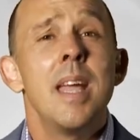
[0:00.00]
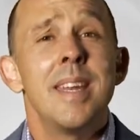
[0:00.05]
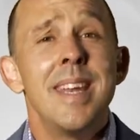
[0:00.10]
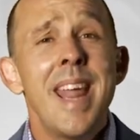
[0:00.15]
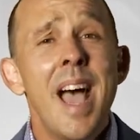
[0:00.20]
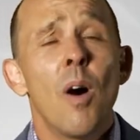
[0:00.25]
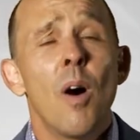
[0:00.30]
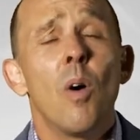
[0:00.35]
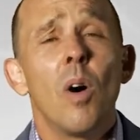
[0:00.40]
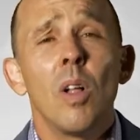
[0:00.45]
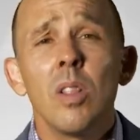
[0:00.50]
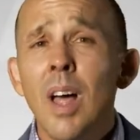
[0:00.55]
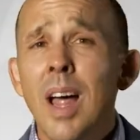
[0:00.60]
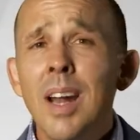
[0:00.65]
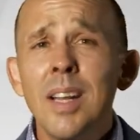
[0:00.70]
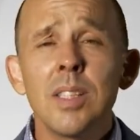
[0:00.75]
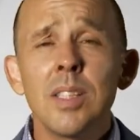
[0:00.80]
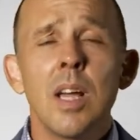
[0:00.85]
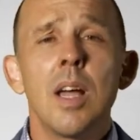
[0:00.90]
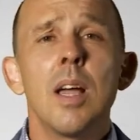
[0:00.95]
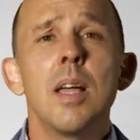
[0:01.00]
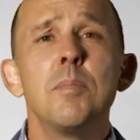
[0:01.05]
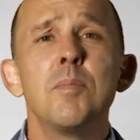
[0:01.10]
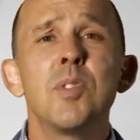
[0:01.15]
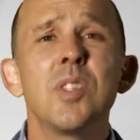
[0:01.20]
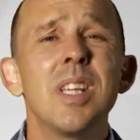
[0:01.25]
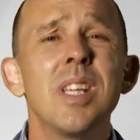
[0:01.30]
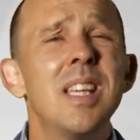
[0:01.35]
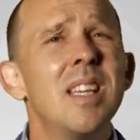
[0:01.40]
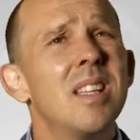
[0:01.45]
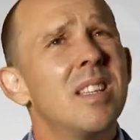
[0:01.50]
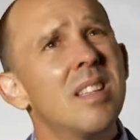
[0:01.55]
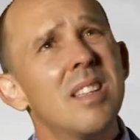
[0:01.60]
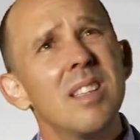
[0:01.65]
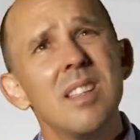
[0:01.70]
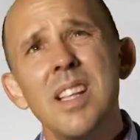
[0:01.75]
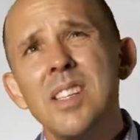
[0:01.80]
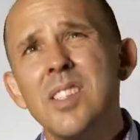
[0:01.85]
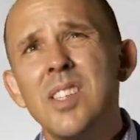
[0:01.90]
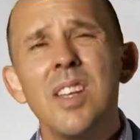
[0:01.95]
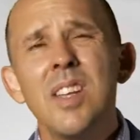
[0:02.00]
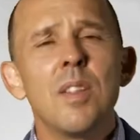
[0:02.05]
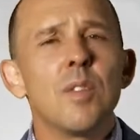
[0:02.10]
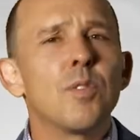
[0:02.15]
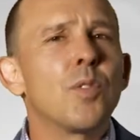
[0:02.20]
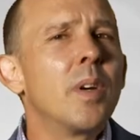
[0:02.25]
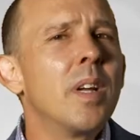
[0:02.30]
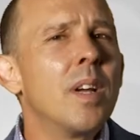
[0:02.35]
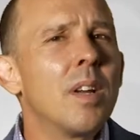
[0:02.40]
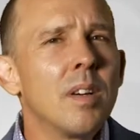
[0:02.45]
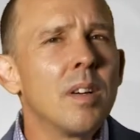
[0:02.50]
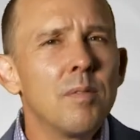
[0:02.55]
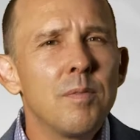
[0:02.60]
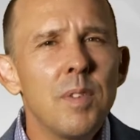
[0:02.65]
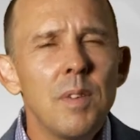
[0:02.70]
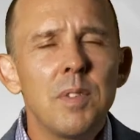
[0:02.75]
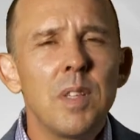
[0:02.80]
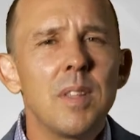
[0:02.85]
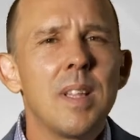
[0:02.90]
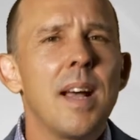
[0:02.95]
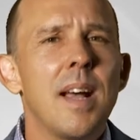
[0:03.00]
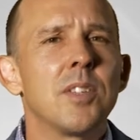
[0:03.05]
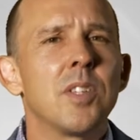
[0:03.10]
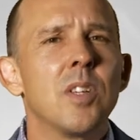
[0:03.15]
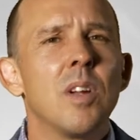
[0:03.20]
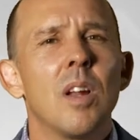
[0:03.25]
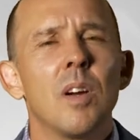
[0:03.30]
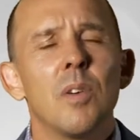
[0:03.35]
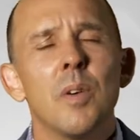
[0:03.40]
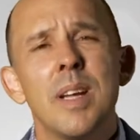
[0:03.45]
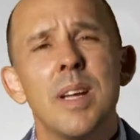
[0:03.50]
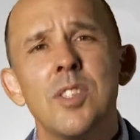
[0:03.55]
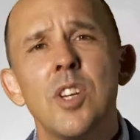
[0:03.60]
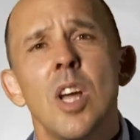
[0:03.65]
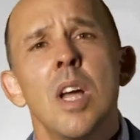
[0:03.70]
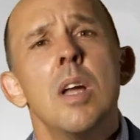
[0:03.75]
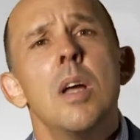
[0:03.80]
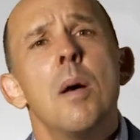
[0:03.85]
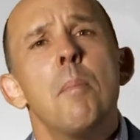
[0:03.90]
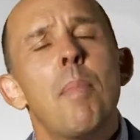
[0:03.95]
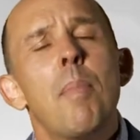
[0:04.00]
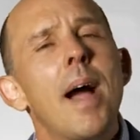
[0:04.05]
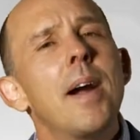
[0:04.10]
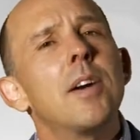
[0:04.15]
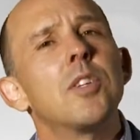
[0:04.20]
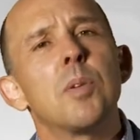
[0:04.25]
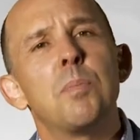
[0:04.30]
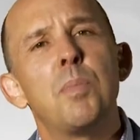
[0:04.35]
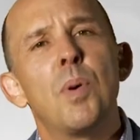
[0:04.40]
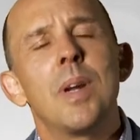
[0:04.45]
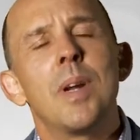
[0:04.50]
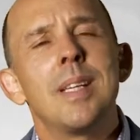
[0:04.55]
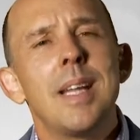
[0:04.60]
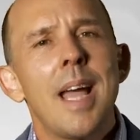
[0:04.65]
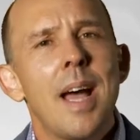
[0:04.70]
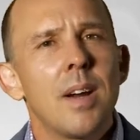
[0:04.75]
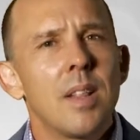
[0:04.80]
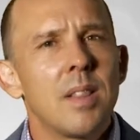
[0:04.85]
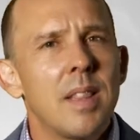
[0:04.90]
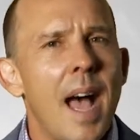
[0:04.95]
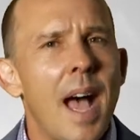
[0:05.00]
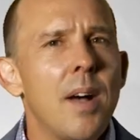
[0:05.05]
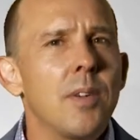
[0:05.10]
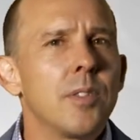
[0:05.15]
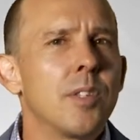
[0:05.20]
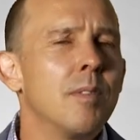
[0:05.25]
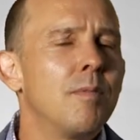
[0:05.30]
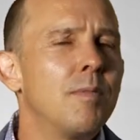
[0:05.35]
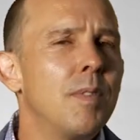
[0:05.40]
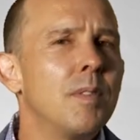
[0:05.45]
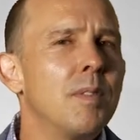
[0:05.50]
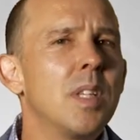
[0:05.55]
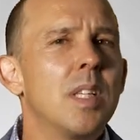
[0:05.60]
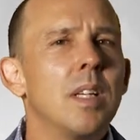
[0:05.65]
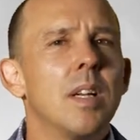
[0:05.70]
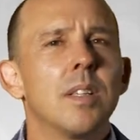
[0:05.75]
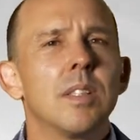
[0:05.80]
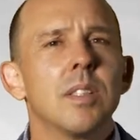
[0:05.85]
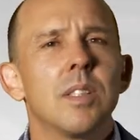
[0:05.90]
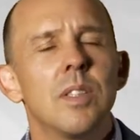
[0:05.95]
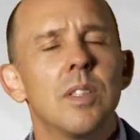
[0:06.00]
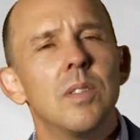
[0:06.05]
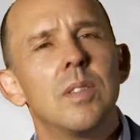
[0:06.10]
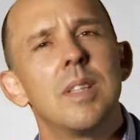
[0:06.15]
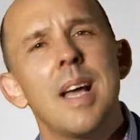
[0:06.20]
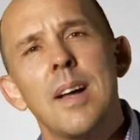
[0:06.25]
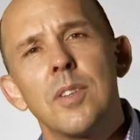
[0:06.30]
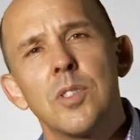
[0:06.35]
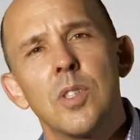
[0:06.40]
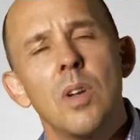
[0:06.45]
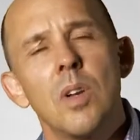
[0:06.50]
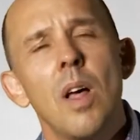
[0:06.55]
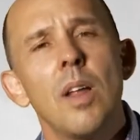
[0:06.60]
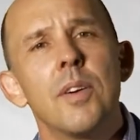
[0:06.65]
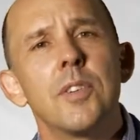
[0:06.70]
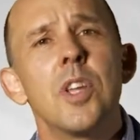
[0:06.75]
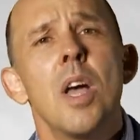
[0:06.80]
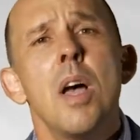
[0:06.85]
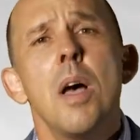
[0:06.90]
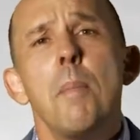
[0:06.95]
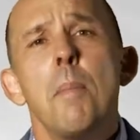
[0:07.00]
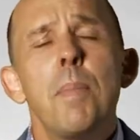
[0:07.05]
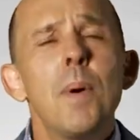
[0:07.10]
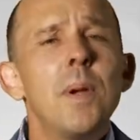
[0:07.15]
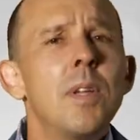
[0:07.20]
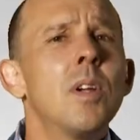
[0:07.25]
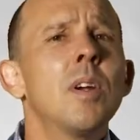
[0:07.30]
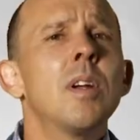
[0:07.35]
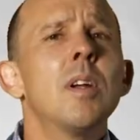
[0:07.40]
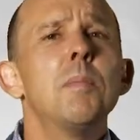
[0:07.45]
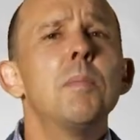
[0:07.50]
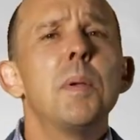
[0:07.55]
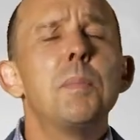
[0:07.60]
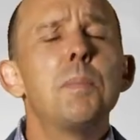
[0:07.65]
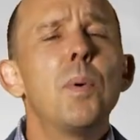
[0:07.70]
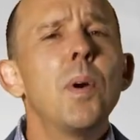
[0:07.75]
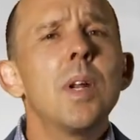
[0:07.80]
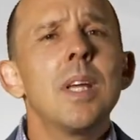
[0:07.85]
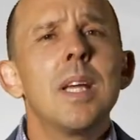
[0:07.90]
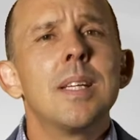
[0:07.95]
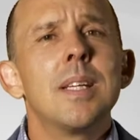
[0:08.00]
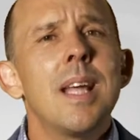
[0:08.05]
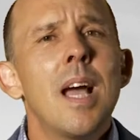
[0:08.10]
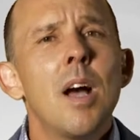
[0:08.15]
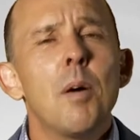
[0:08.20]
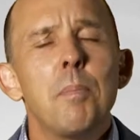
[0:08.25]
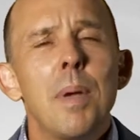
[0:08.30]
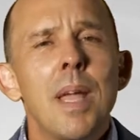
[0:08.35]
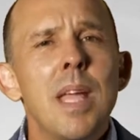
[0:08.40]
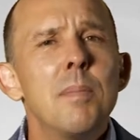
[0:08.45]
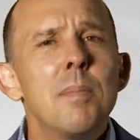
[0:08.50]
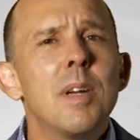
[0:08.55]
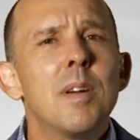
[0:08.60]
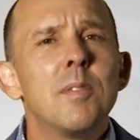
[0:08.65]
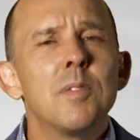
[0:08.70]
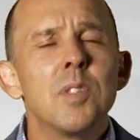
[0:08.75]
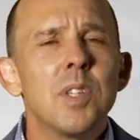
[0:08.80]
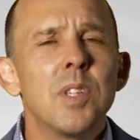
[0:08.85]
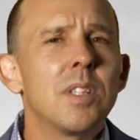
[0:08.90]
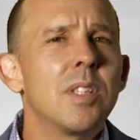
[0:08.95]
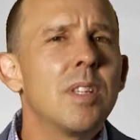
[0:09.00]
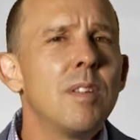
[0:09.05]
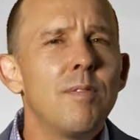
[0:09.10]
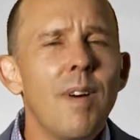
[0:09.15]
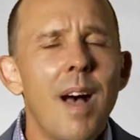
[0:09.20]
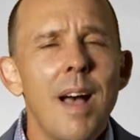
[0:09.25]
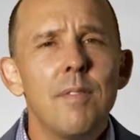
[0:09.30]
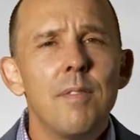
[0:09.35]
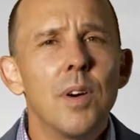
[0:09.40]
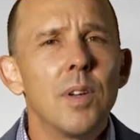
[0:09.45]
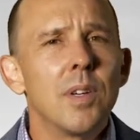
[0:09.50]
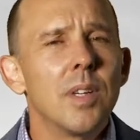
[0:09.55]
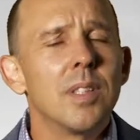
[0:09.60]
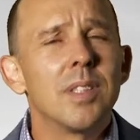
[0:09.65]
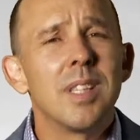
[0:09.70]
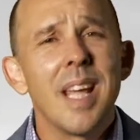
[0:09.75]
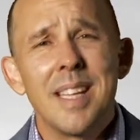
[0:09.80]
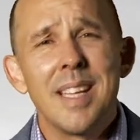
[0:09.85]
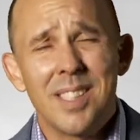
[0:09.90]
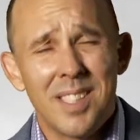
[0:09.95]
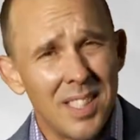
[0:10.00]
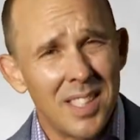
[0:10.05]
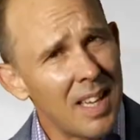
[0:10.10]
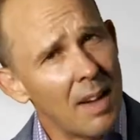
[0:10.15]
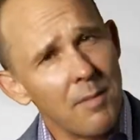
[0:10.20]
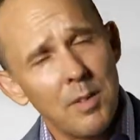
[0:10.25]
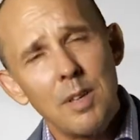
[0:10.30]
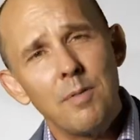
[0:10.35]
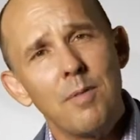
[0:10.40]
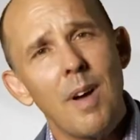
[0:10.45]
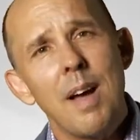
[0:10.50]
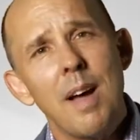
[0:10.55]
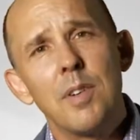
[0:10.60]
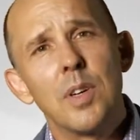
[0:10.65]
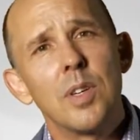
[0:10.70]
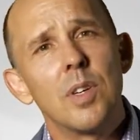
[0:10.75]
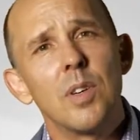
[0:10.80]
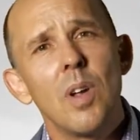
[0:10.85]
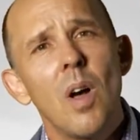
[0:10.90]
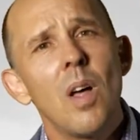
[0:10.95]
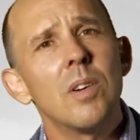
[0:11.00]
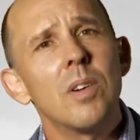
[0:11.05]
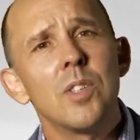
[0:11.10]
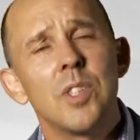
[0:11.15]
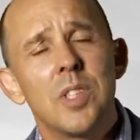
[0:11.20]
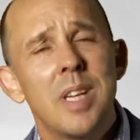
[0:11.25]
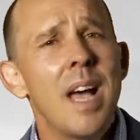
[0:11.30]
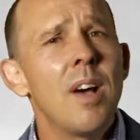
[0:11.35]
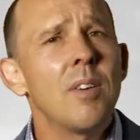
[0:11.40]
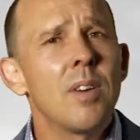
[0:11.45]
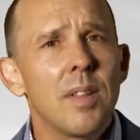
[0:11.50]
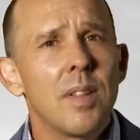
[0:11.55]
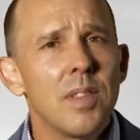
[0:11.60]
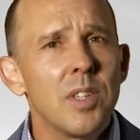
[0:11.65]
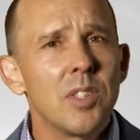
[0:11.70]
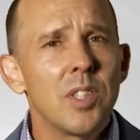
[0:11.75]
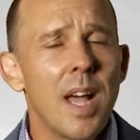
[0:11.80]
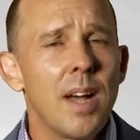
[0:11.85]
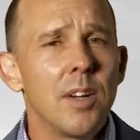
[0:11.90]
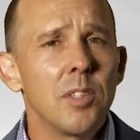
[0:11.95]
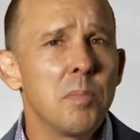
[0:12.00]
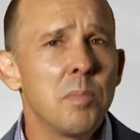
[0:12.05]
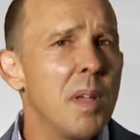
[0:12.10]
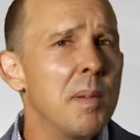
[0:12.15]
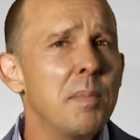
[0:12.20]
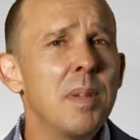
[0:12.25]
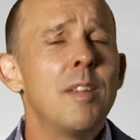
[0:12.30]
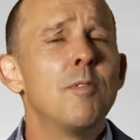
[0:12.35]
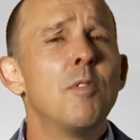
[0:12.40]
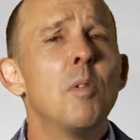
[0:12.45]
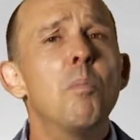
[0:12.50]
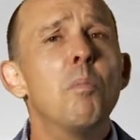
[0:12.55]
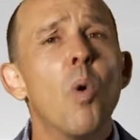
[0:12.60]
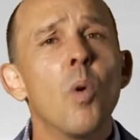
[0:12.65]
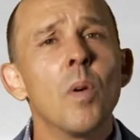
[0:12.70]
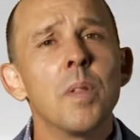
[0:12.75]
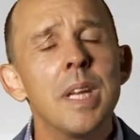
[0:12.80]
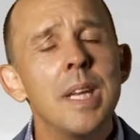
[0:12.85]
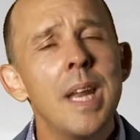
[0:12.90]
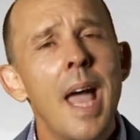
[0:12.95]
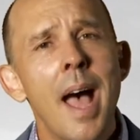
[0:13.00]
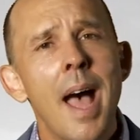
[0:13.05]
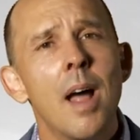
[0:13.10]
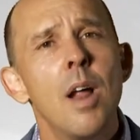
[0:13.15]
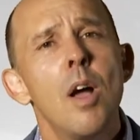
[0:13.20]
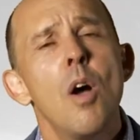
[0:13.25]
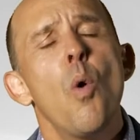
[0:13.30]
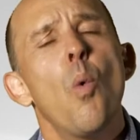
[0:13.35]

Now, a lot of times in, let's say the $350,000 range, buyers are putting down $1,000, $1,500, $2,000, but you're gonna be putting a down payment of $6,500 to $7,500 down on this house, maybe even more than that.